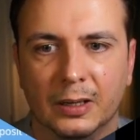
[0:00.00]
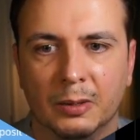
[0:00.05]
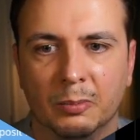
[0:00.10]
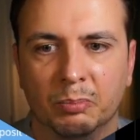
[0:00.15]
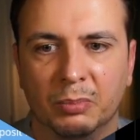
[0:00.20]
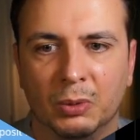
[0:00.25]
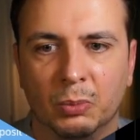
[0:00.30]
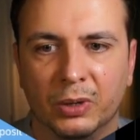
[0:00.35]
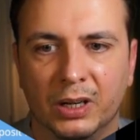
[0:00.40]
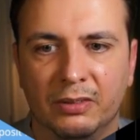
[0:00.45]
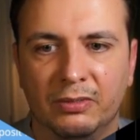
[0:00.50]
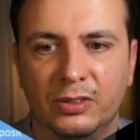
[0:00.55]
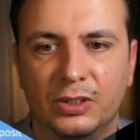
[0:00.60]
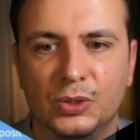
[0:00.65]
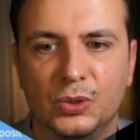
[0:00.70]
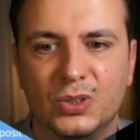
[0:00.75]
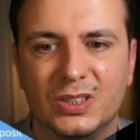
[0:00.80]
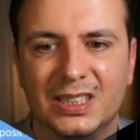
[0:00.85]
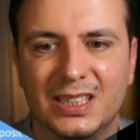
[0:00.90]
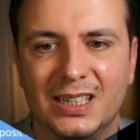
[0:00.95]
But whenever you
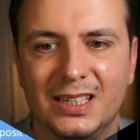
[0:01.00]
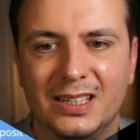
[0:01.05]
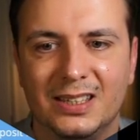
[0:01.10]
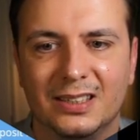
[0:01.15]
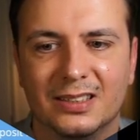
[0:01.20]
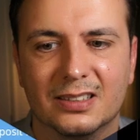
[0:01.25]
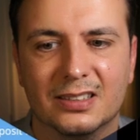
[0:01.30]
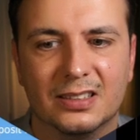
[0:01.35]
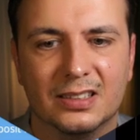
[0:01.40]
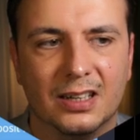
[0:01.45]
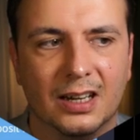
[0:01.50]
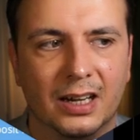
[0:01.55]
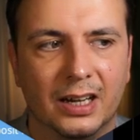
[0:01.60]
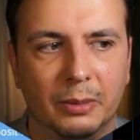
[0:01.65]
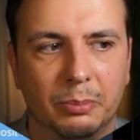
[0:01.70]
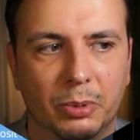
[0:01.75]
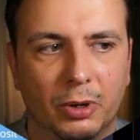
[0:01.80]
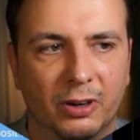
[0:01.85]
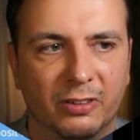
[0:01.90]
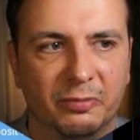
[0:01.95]
see this
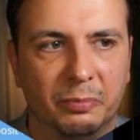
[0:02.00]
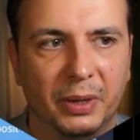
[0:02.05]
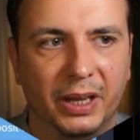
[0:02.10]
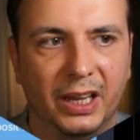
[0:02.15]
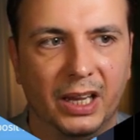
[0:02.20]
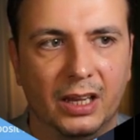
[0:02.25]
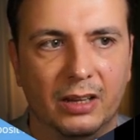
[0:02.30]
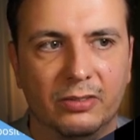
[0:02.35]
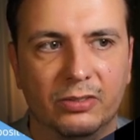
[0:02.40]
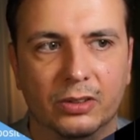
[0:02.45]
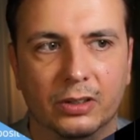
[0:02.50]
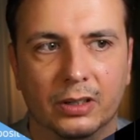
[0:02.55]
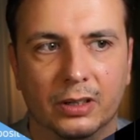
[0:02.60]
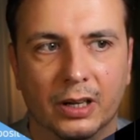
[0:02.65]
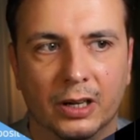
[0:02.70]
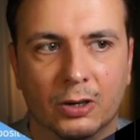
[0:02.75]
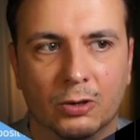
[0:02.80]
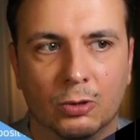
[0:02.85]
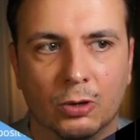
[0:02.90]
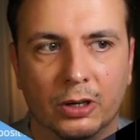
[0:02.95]
type of behavior
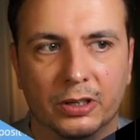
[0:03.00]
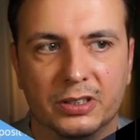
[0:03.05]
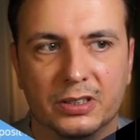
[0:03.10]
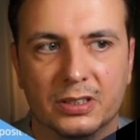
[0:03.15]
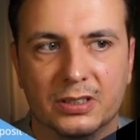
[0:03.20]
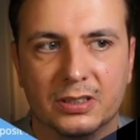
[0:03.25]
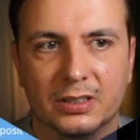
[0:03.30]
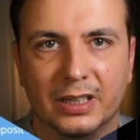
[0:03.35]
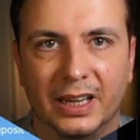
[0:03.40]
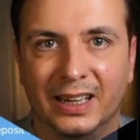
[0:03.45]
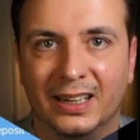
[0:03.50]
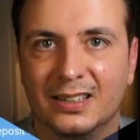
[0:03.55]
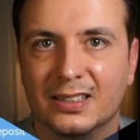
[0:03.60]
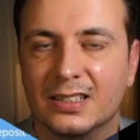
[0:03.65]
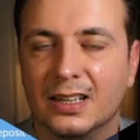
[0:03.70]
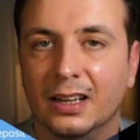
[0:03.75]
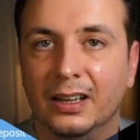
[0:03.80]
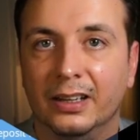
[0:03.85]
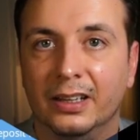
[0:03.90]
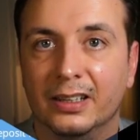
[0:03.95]
across an
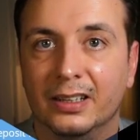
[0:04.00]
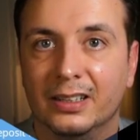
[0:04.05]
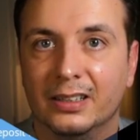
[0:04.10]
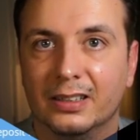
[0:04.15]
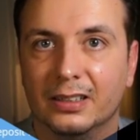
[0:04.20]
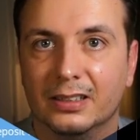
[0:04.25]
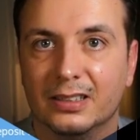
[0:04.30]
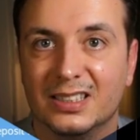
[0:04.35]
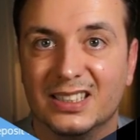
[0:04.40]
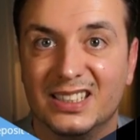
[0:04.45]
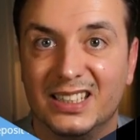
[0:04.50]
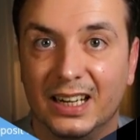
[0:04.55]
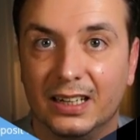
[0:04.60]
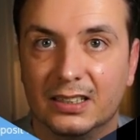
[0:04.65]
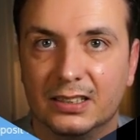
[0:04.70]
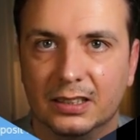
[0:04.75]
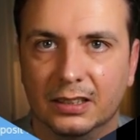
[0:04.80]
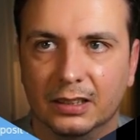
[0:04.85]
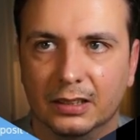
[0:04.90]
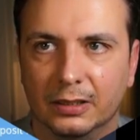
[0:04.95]
entire
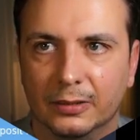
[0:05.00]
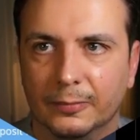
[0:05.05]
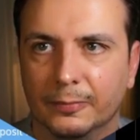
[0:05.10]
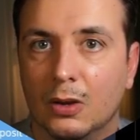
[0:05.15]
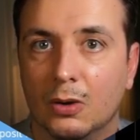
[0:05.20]
sector